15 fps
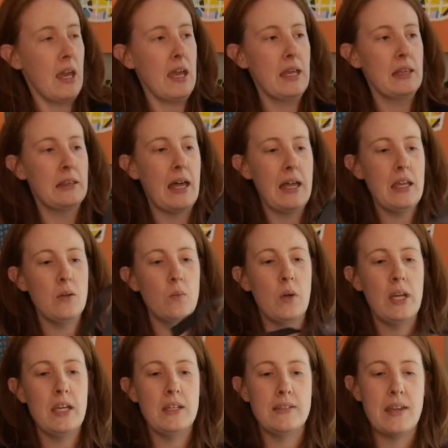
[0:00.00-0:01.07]
a
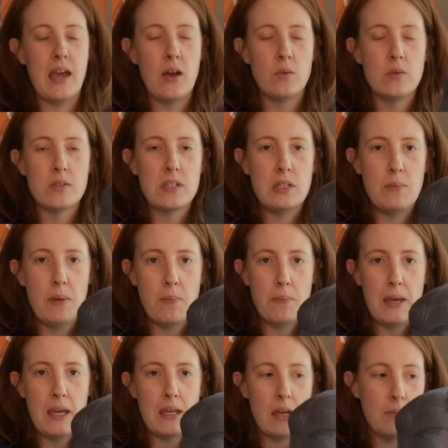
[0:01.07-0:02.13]
lightweight down sleeping
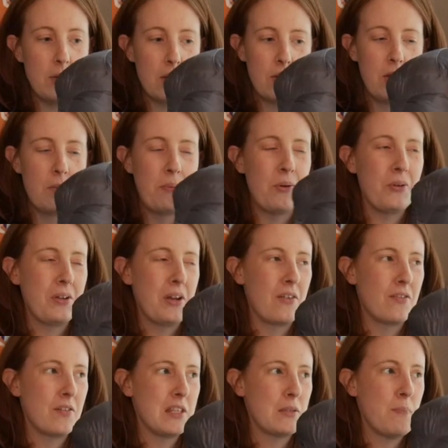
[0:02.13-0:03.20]
bag. I'm not going to pull it out
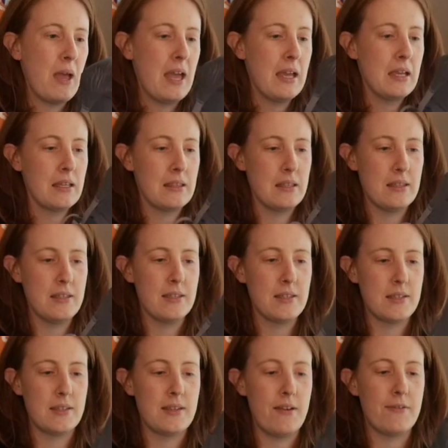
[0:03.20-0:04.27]
of its bag. This is a
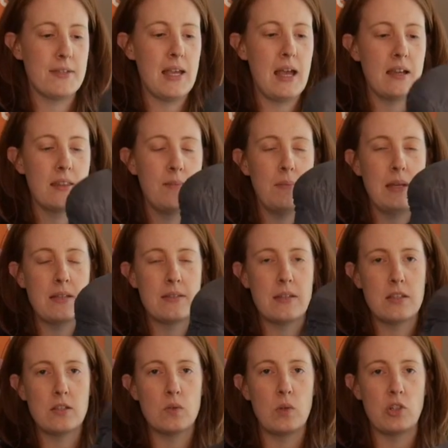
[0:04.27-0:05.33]
stuff sack that makes
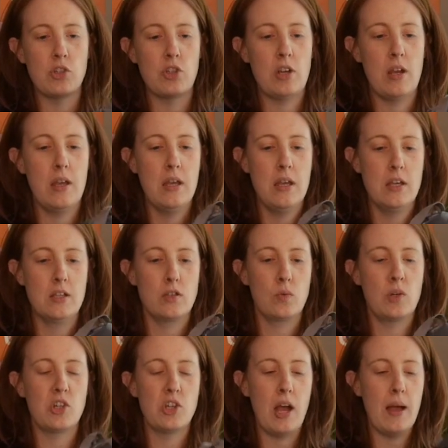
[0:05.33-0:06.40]
it
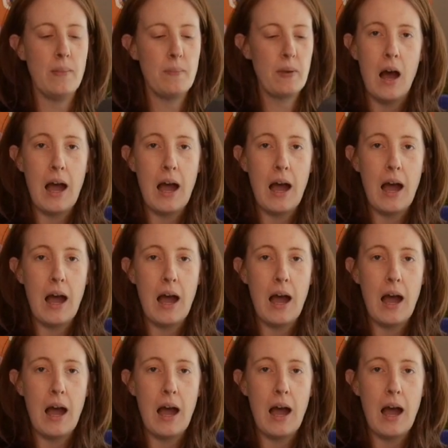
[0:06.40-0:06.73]
squish up.